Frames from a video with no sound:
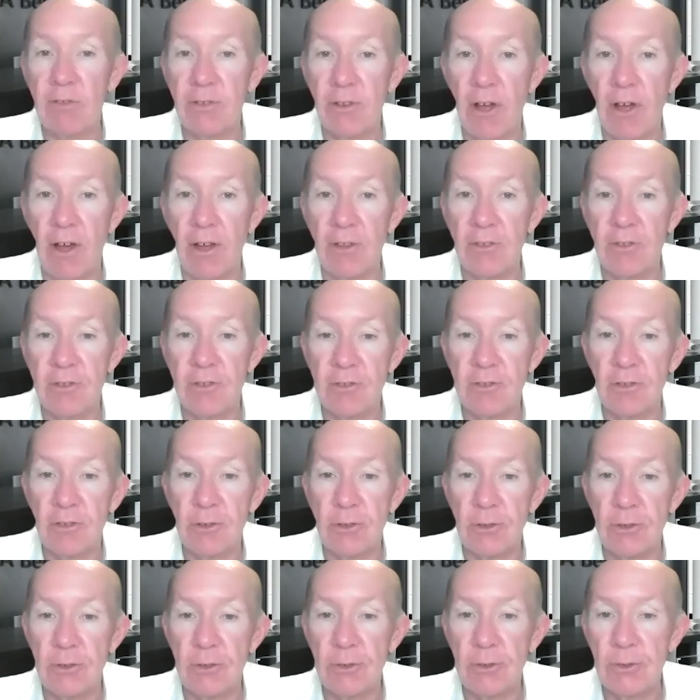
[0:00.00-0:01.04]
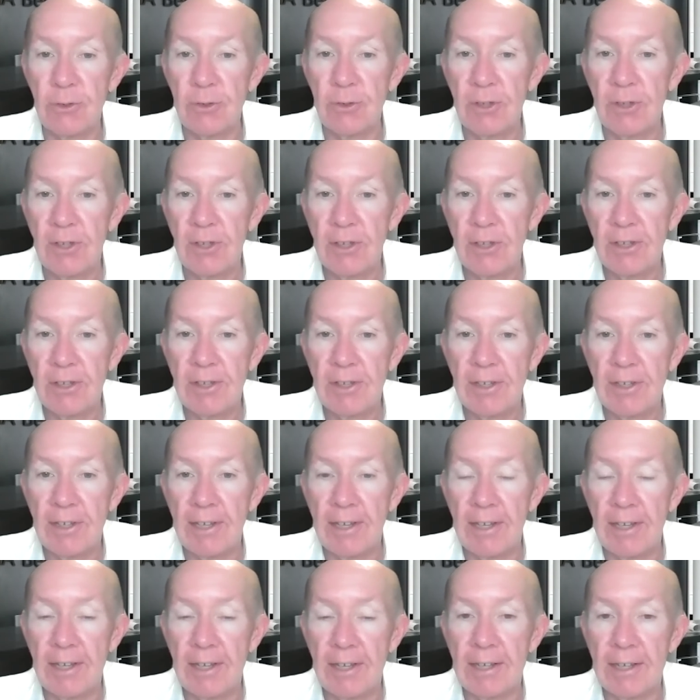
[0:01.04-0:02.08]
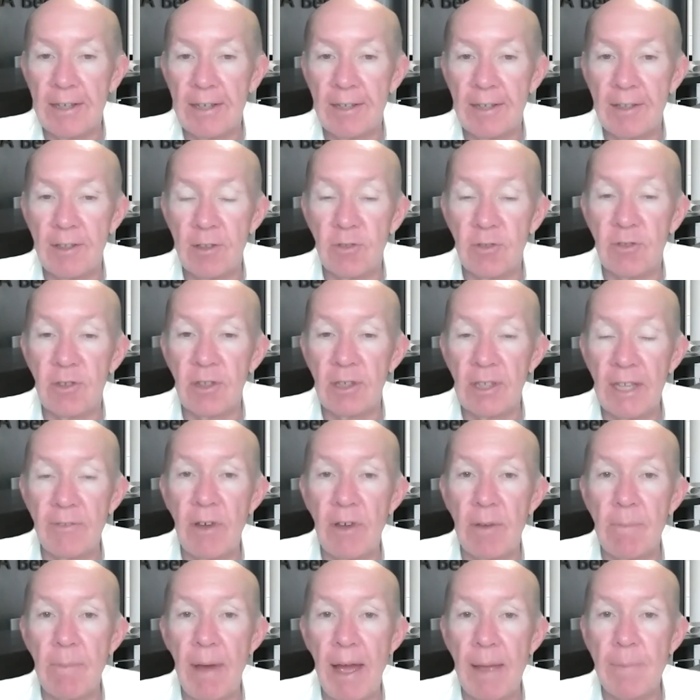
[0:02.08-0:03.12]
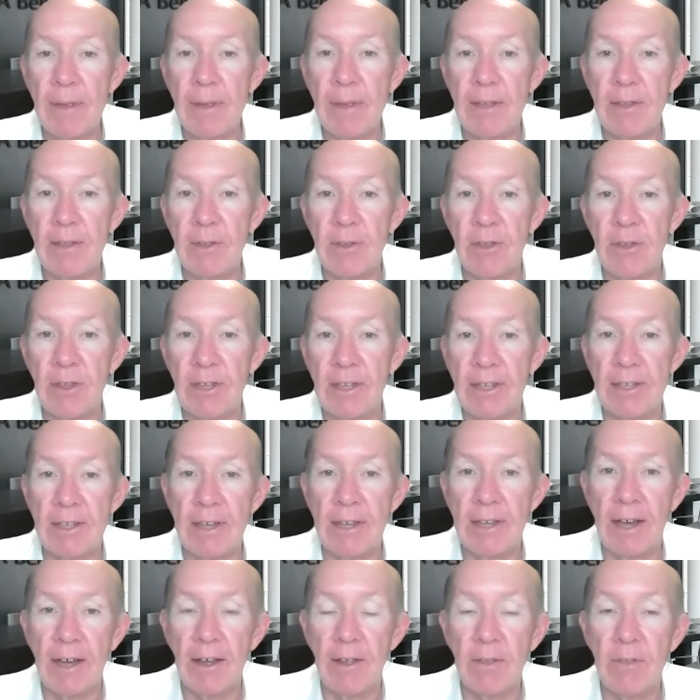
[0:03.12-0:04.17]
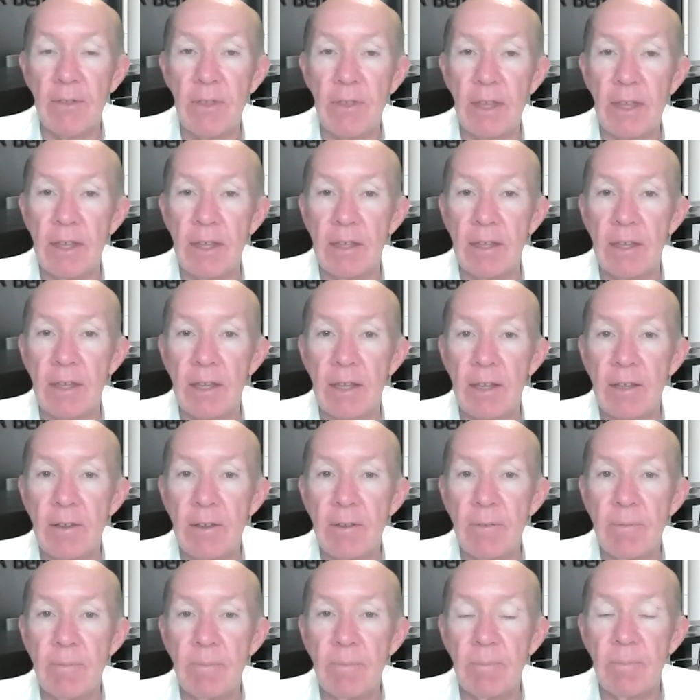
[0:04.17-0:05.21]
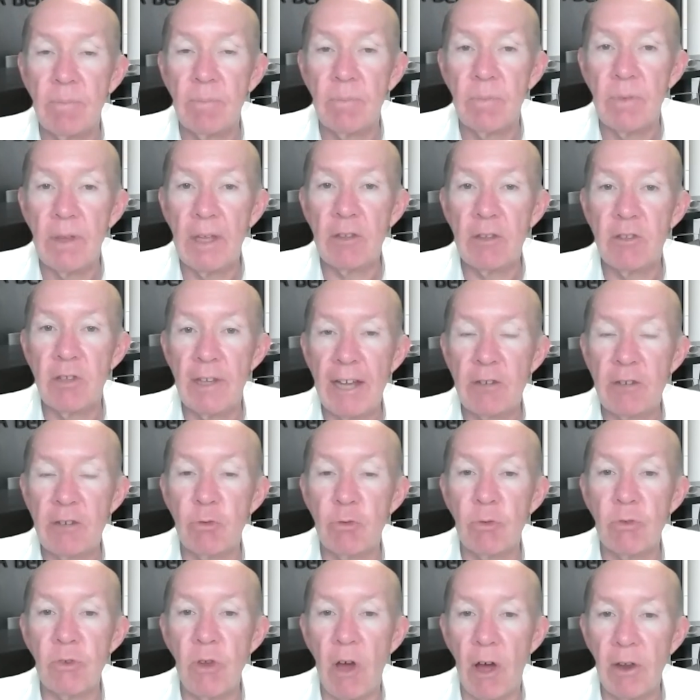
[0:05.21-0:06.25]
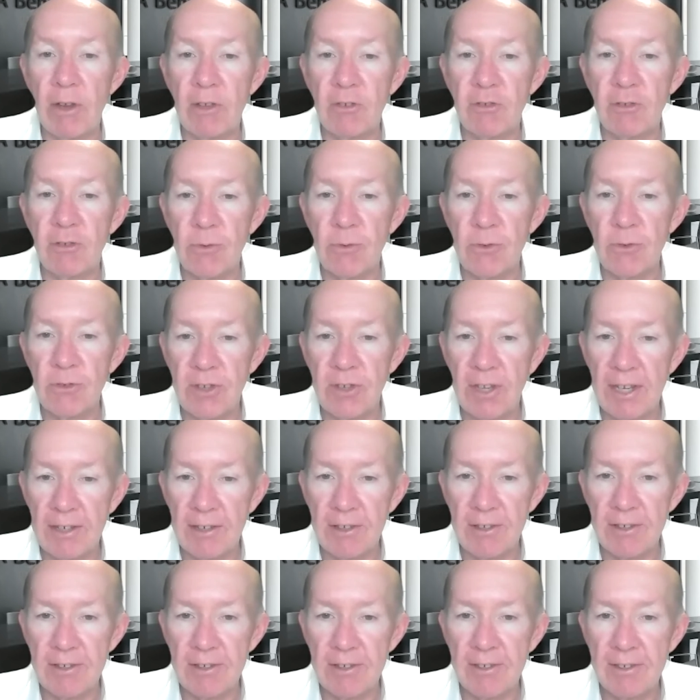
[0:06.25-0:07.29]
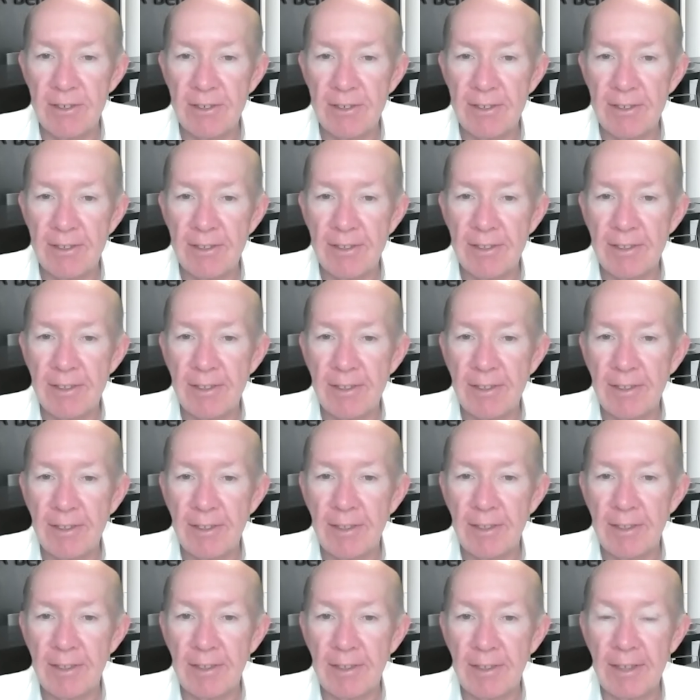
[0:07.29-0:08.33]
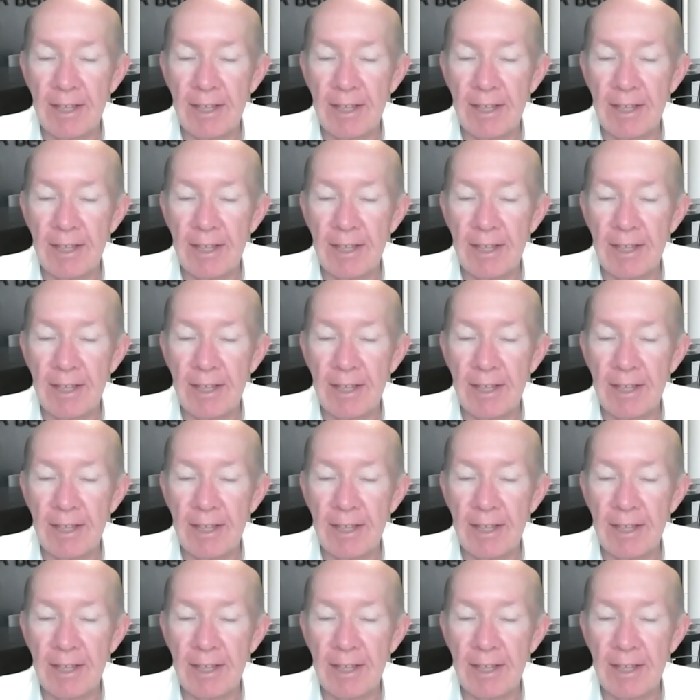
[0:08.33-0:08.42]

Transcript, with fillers: slots to uh, deliver maybe the uh, the intellectual knowledge that was needed mm-hmm.